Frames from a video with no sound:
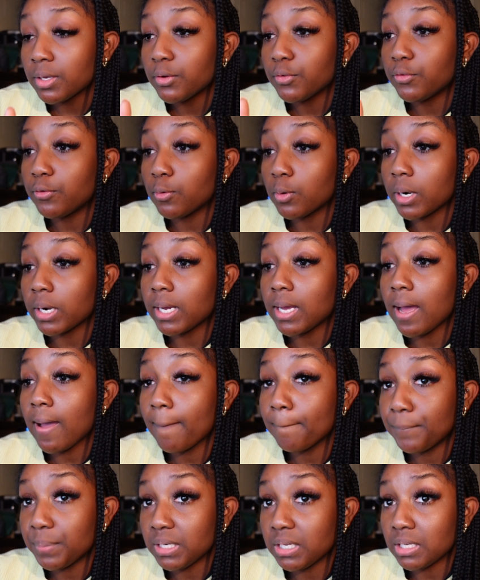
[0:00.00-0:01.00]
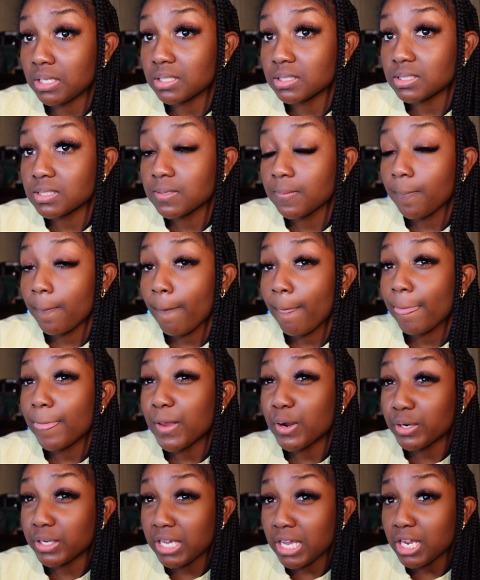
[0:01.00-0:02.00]
for companies.
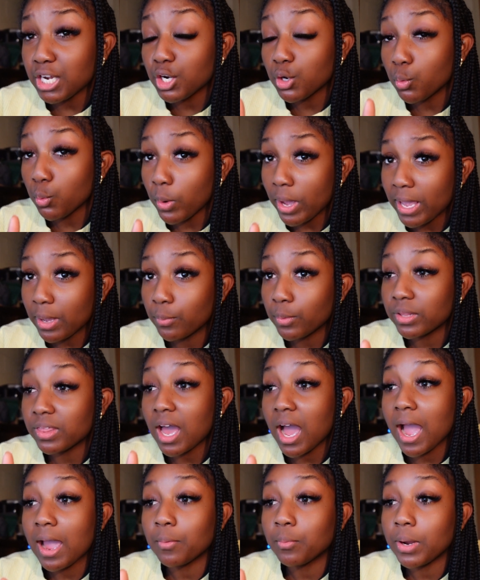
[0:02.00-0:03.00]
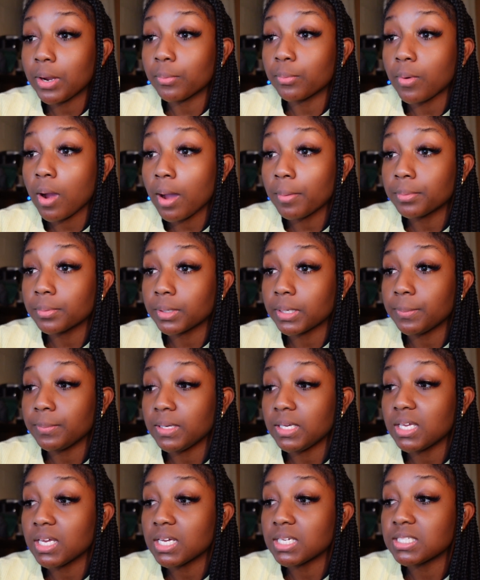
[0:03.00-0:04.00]
They're getting away with highway robbery
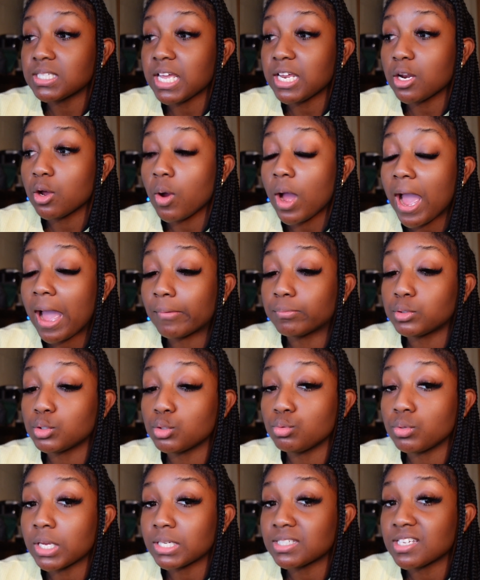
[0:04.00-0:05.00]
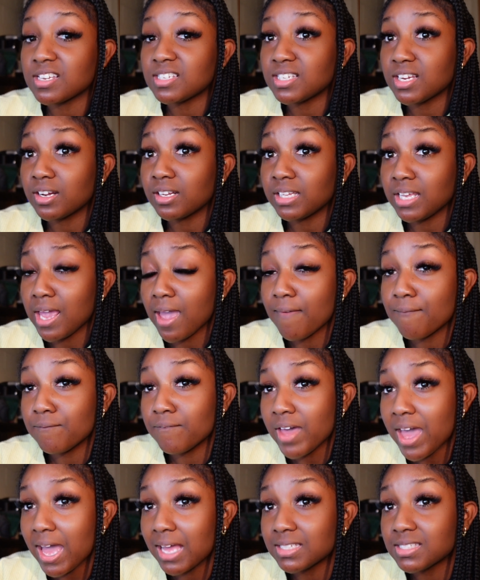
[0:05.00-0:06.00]
because they don't have to necessarily
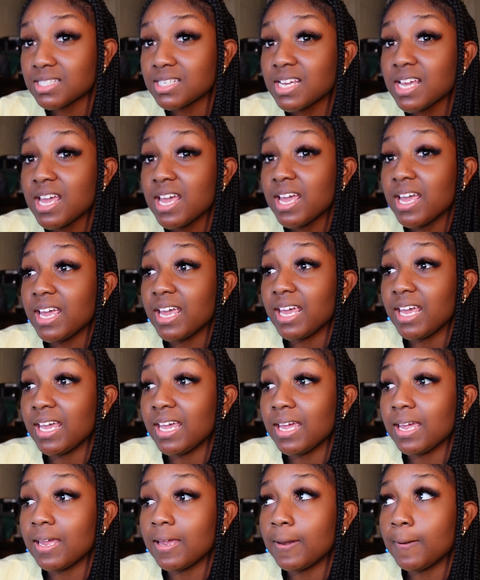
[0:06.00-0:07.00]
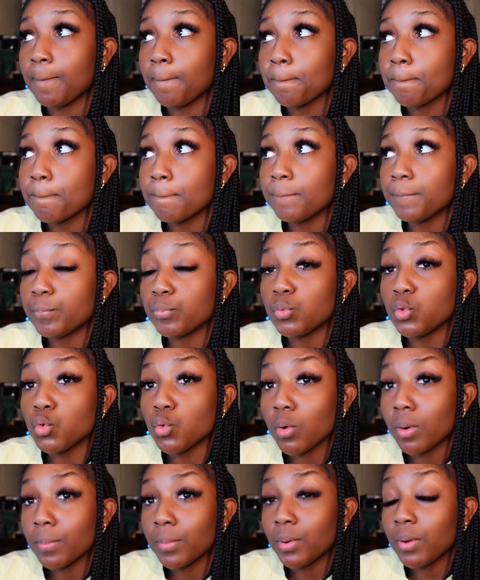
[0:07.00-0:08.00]
invest in
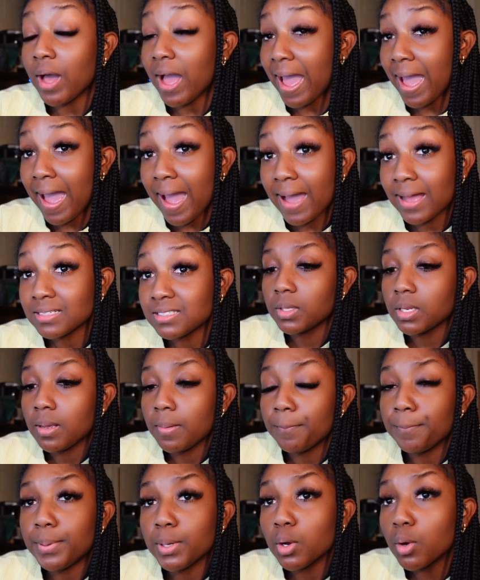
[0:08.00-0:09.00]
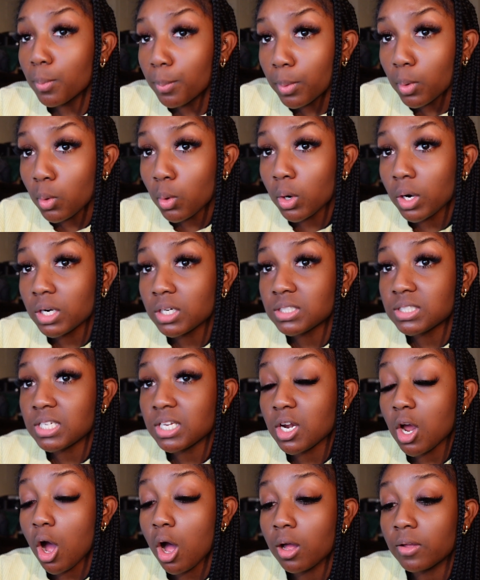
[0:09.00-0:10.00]
normal ads, billboards,
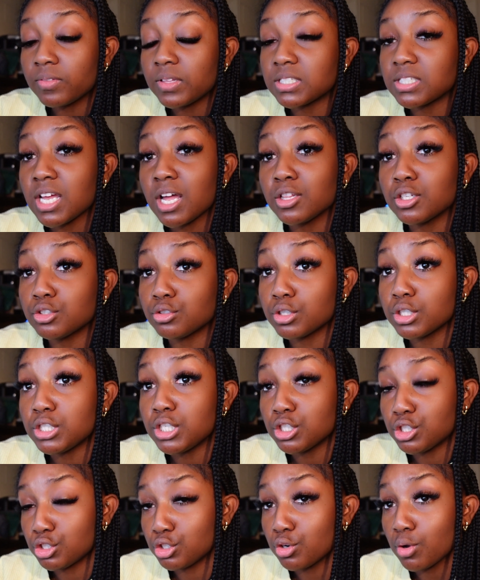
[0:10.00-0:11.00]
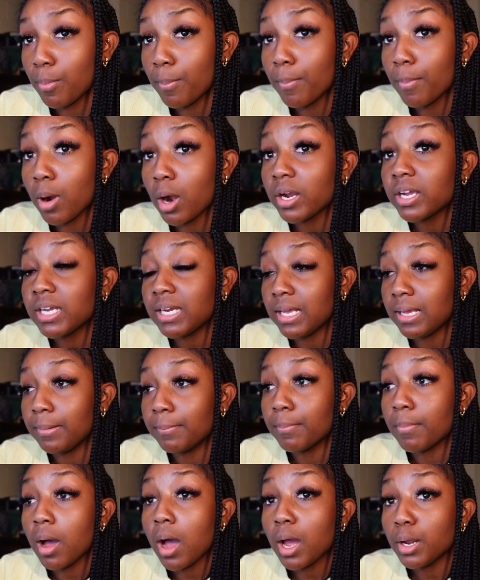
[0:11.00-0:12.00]
and all this other traditional marketing
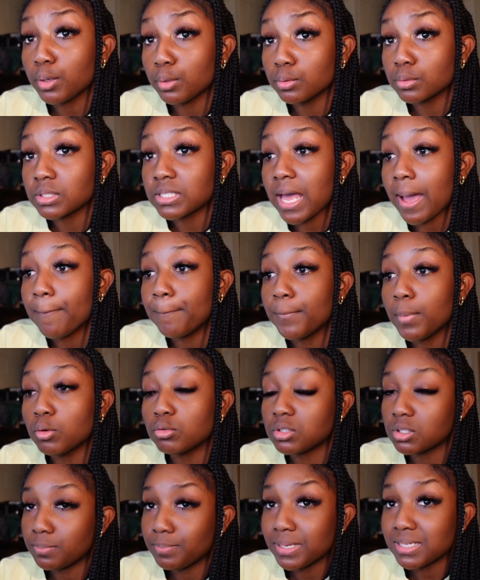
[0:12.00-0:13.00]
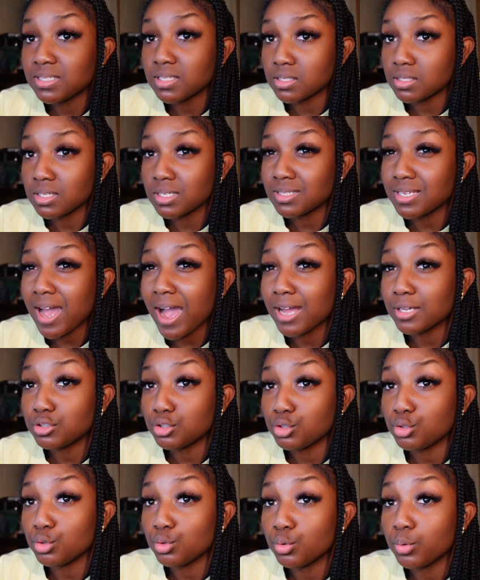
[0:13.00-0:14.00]
models that most businesses had
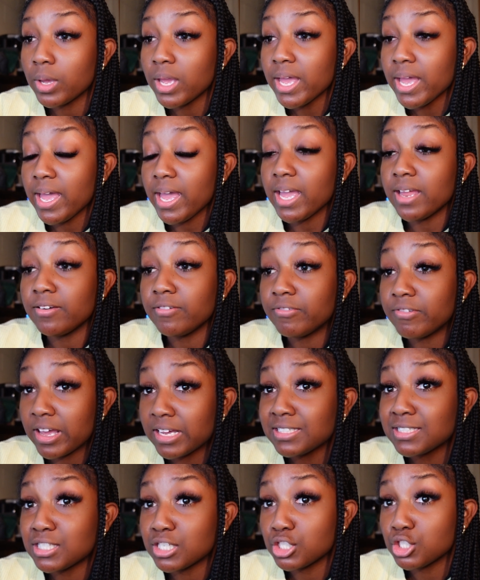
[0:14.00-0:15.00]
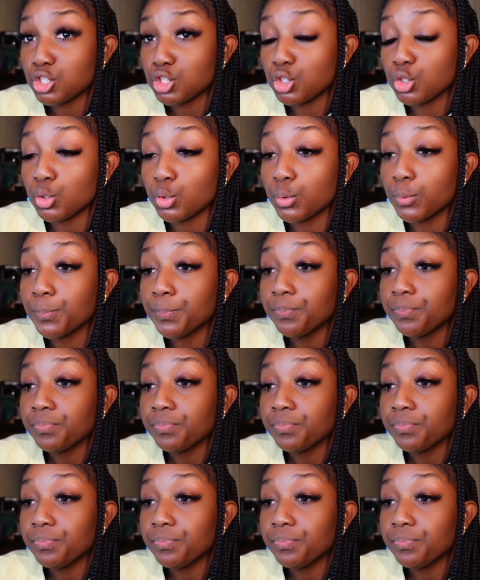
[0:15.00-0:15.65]
to invest into